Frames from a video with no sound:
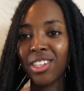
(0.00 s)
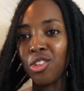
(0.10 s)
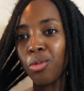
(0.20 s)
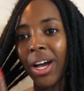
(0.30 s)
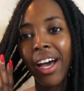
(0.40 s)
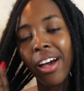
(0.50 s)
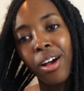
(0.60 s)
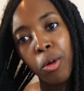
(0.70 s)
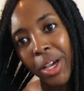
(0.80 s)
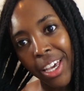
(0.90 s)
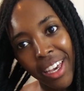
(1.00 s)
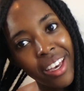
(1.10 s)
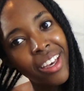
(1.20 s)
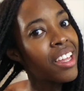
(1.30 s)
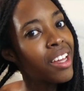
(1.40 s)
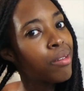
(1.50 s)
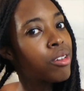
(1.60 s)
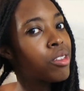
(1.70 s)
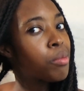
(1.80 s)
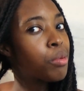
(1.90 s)
to wear a wig. And that
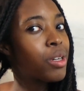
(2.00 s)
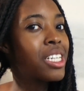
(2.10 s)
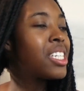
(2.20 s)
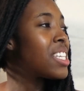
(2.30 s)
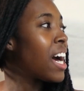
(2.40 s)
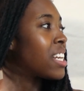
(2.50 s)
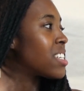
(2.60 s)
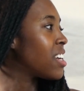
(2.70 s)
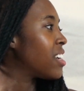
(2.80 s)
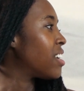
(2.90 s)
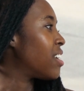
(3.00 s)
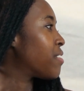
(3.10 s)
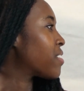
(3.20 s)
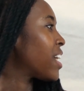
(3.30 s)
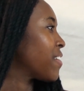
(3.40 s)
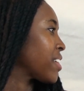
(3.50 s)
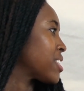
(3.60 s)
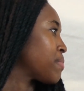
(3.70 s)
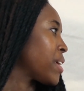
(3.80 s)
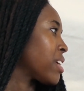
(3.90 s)
was pretty sad after having
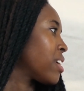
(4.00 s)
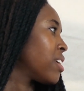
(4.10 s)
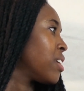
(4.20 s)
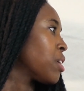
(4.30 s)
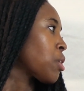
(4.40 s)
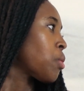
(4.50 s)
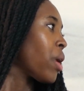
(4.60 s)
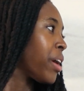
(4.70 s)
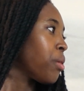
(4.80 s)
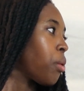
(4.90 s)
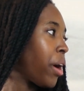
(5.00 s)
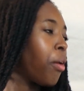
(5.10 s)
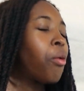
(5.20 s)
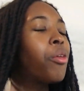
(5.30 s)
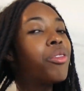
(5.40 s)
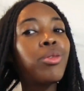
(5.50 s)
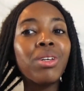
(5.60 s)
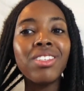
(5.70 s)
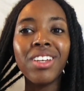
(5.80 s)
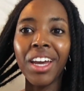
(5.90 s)
spent quite a while
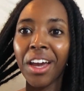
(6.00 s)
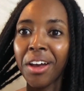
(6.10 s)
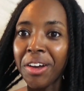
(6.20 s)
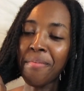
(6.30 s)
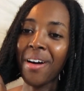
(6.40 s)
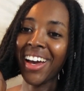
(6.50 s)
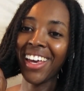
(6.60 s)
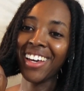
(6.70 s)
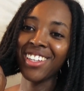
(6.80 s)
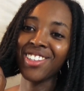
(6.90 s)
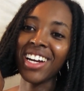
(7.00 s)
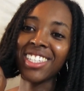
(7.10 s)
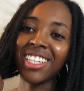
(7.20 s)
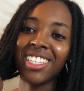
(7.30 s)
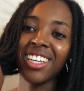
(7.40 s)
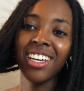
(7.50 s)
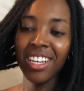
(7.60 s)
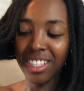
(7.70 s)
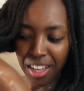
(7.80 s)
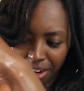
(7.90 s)
twisting my tresses.
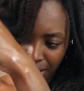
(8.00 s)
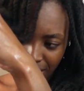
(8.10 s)
So